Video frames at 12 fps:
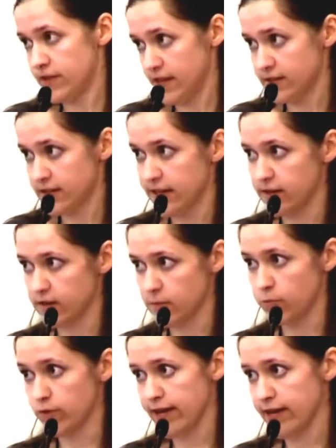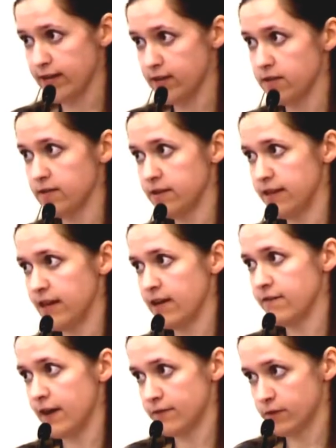things like bread that
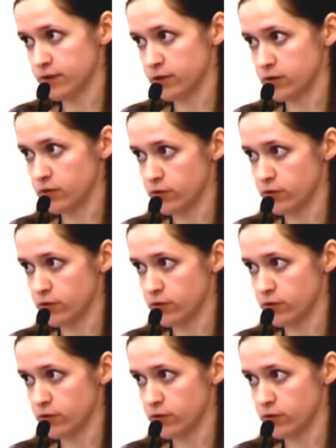have high fructose